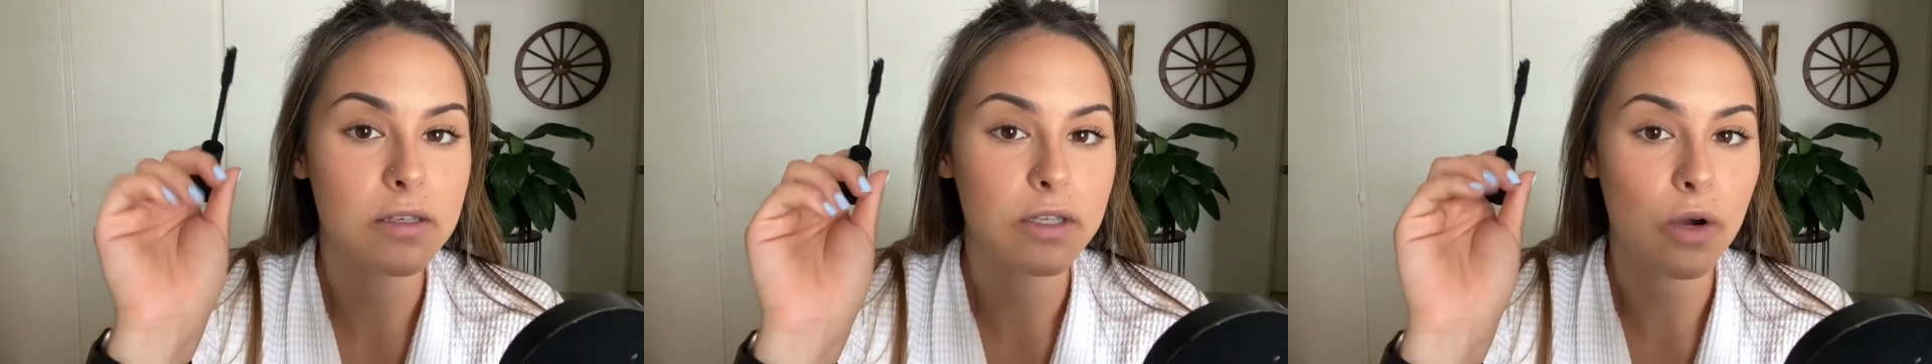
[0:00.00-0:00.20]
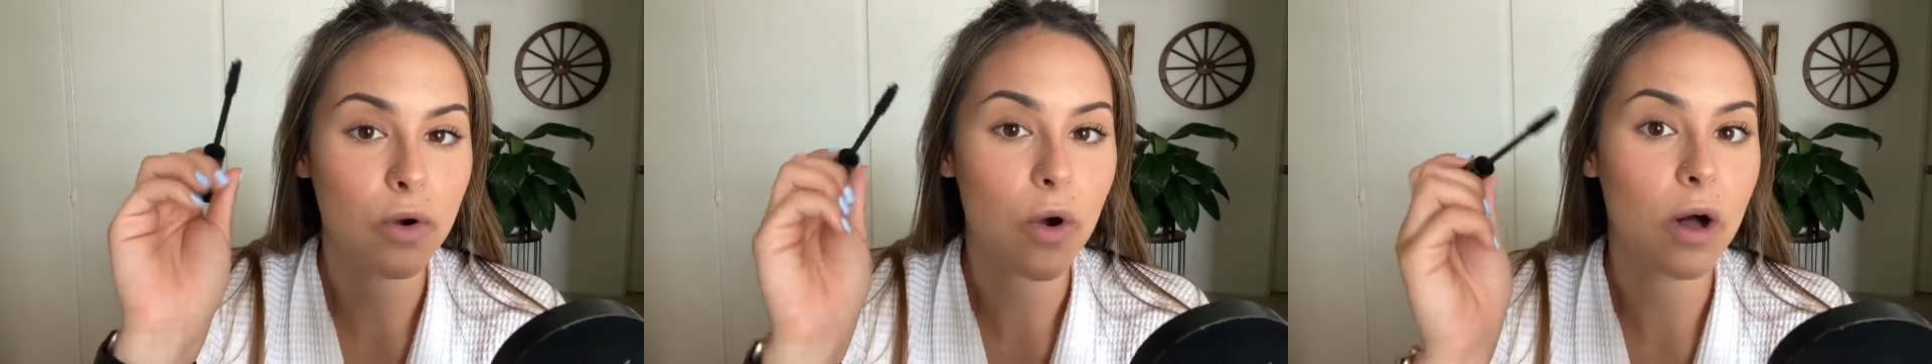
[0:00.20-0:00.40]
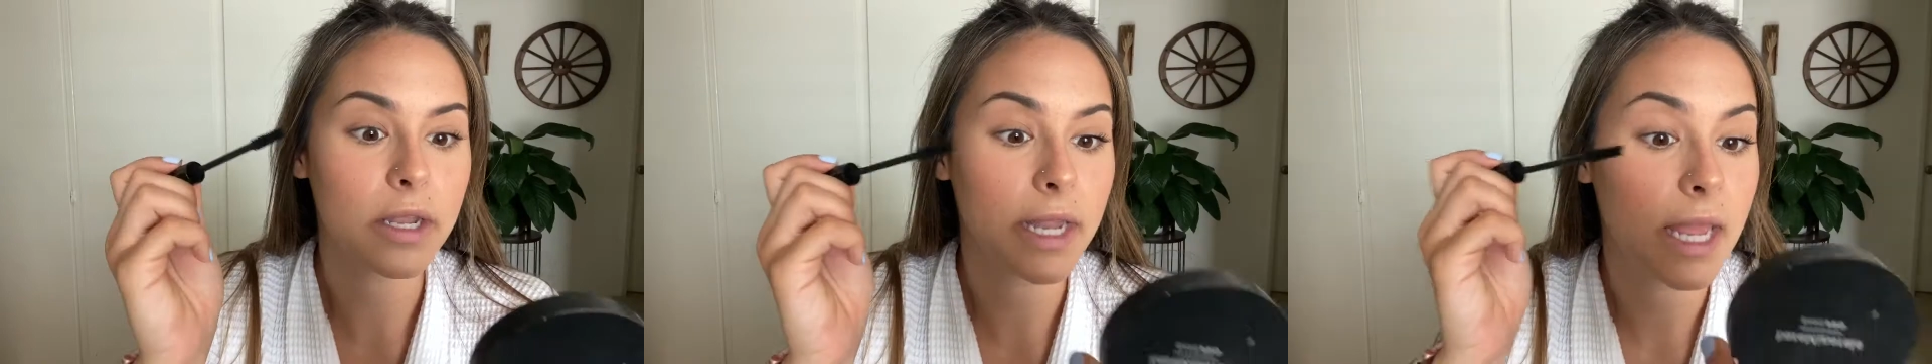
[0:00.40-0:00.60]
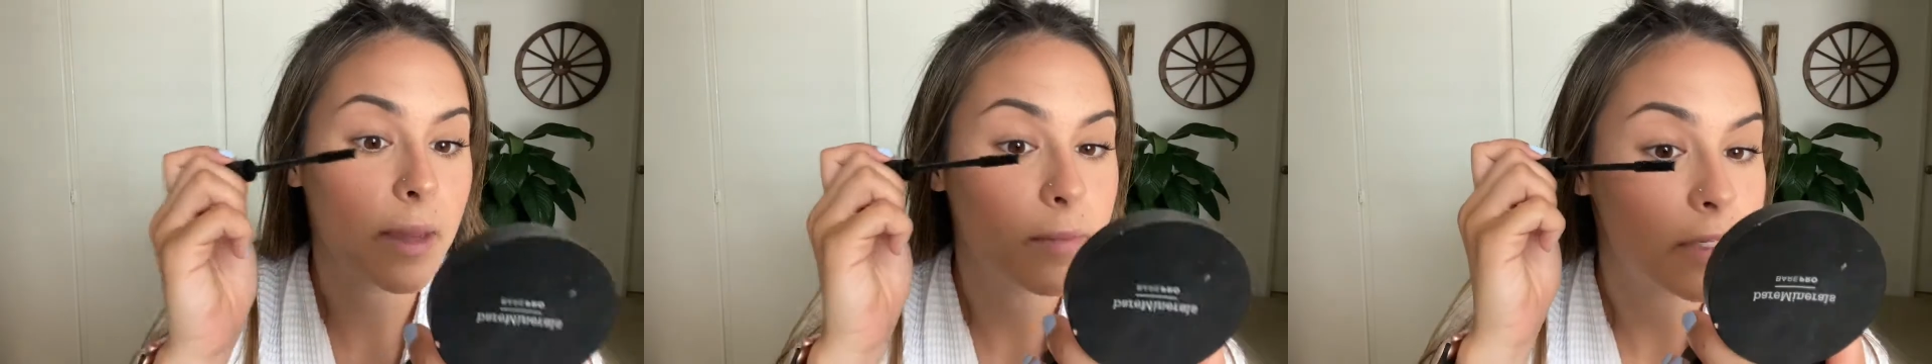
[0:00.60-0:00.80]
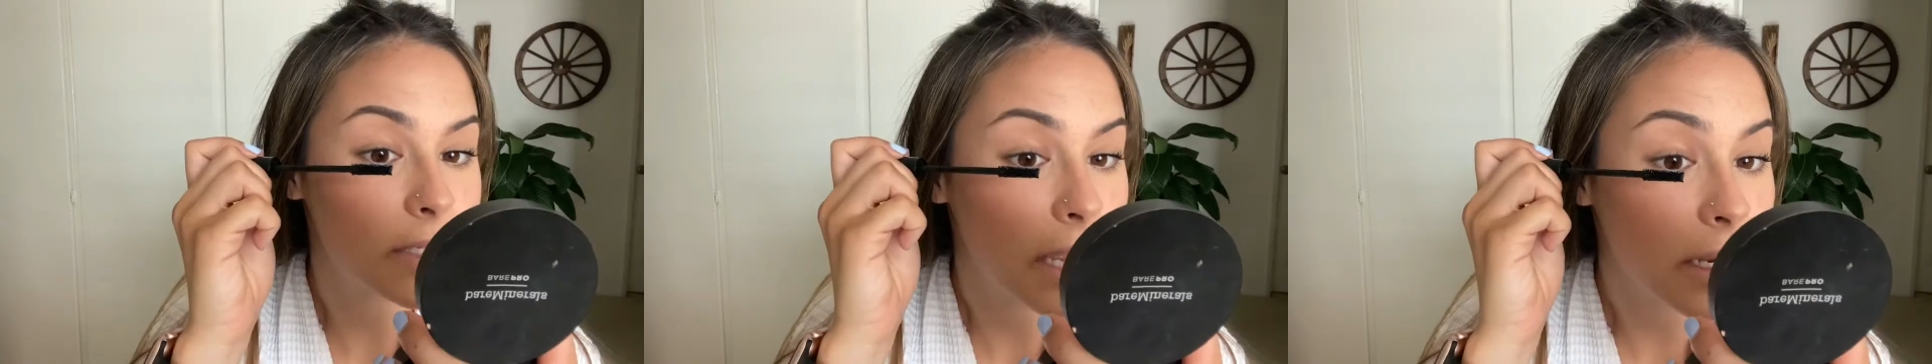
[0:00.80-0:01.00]
so-called
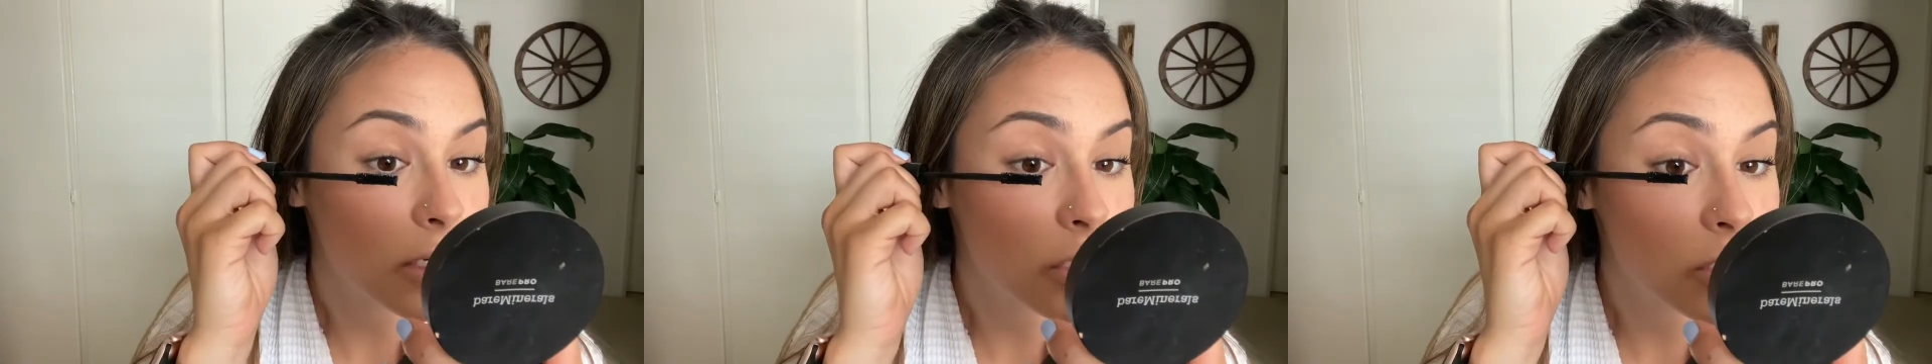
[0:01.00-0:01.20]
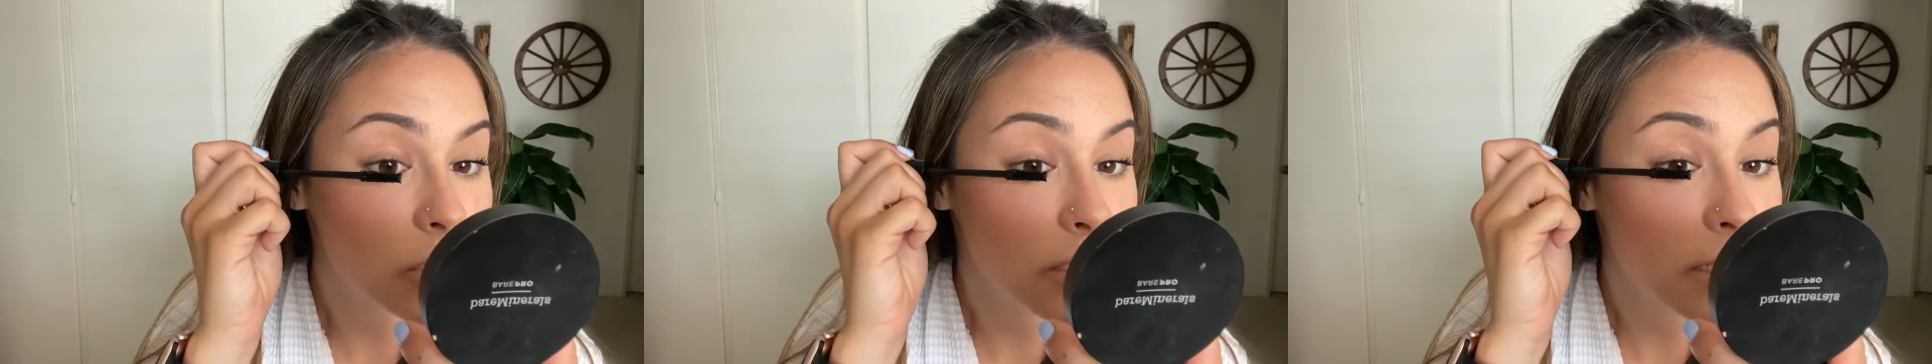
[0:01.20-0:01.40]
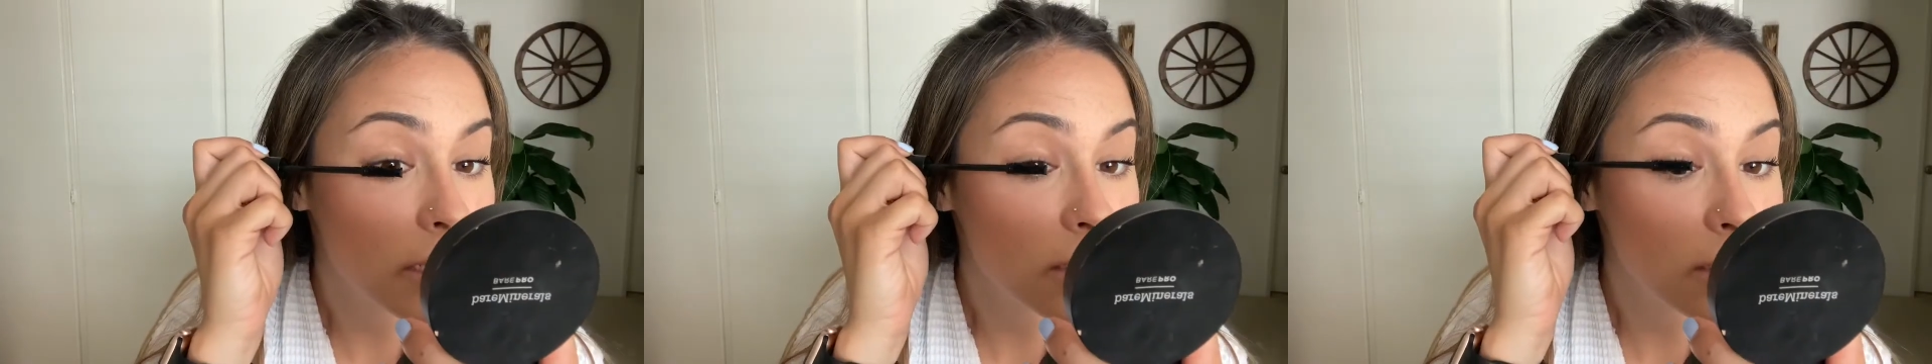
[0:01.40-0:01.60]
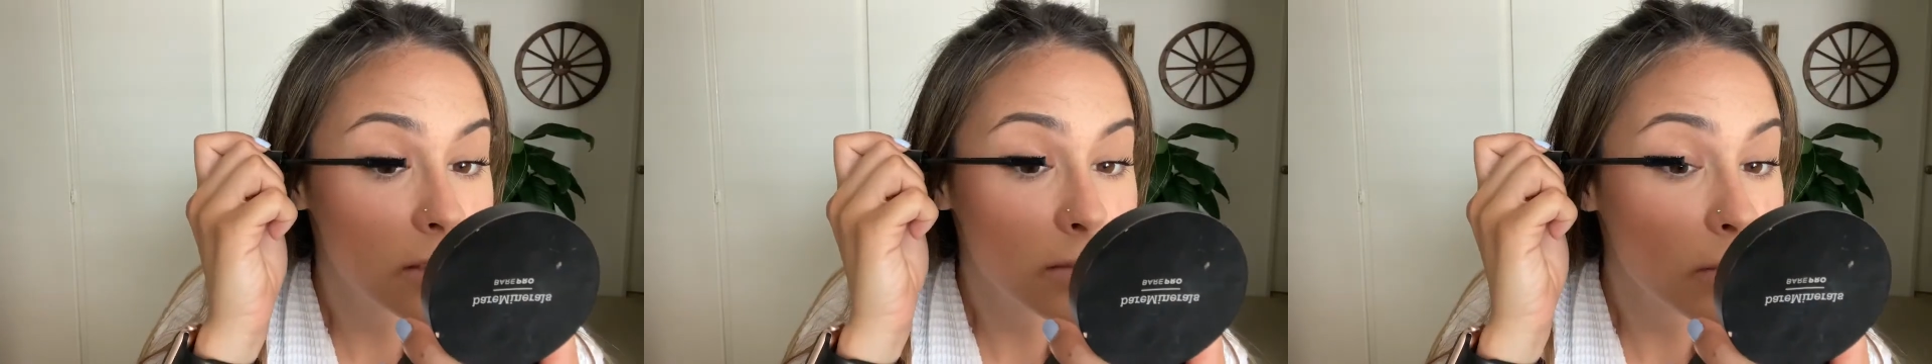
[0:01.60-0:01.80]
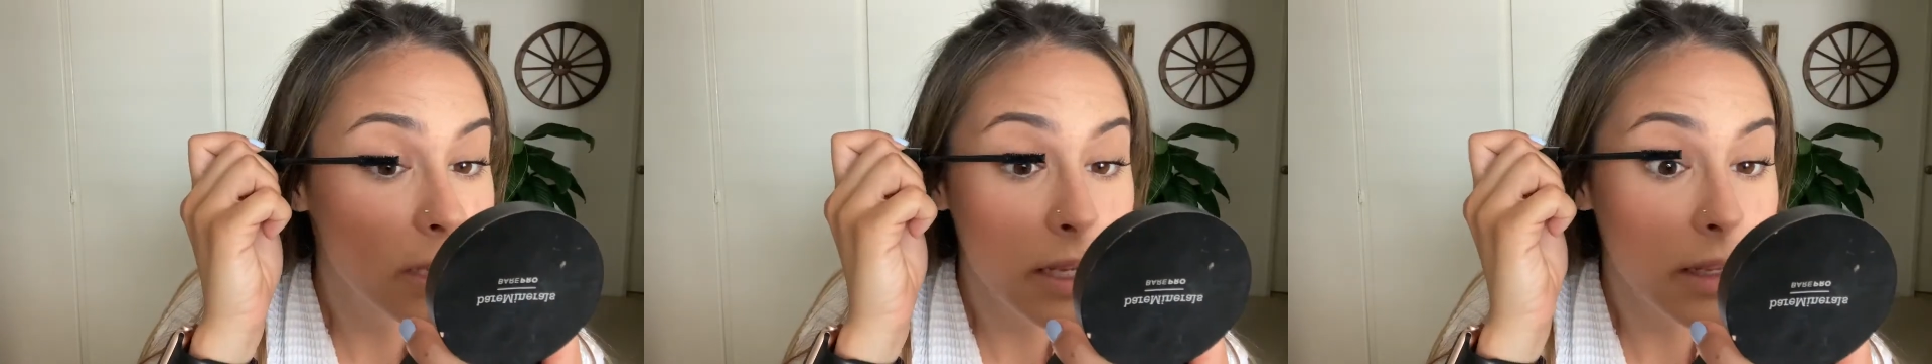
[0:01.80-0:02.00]

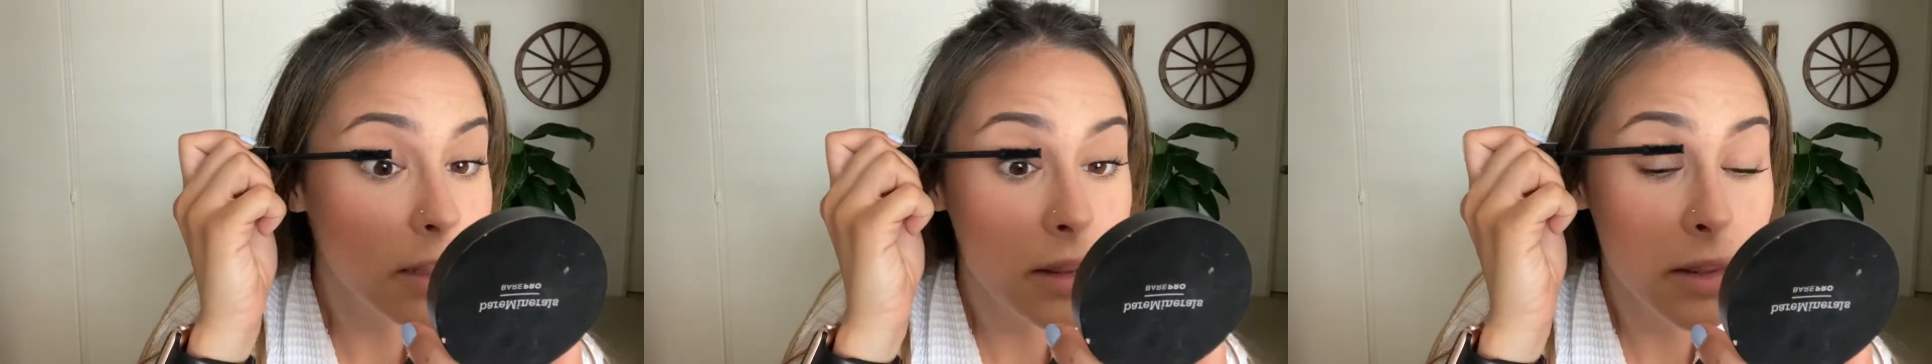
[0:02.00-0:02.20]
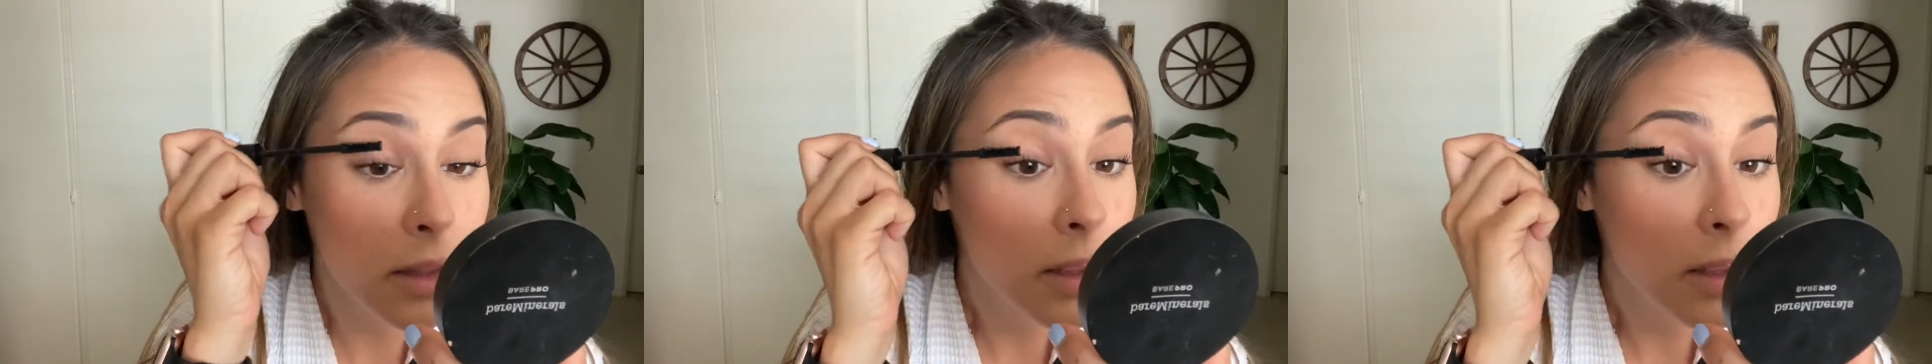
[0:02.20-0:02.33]
ambidextrous with,